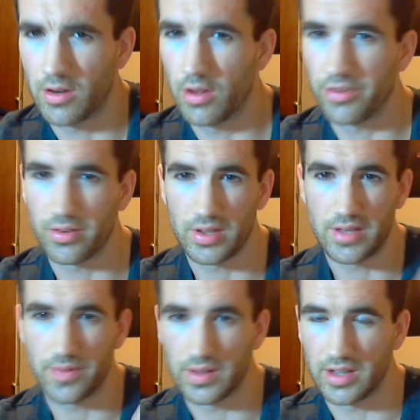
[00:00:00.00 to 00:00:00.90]
I'll also
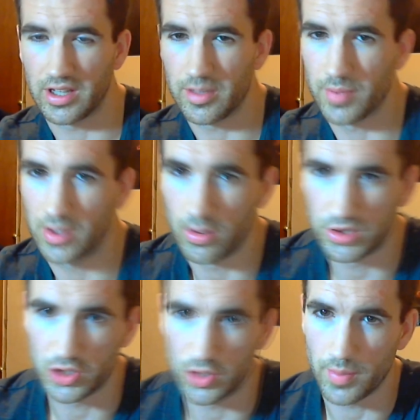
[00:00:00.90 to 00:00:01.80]
leave a link in below
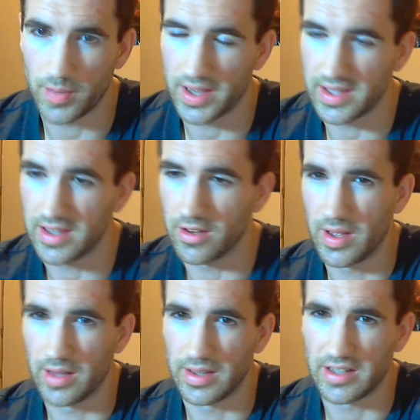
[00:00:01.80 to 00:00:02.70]
showing my gear,
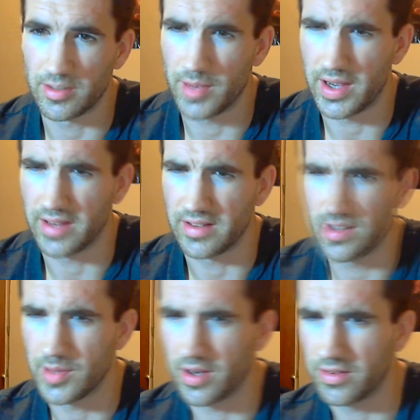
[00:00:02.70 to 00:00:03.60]
a link to my
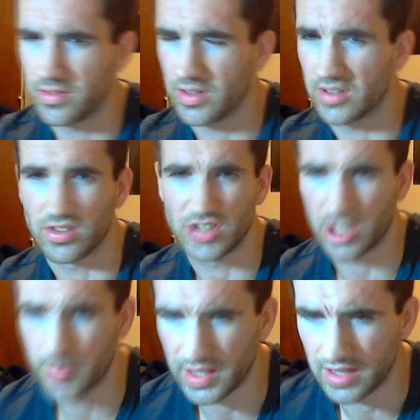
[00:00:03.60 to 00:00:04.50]
Demon Hunter, so you guys can check
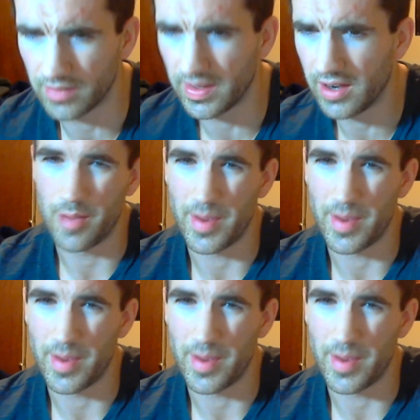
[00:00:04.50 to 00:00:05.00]
out my gear there.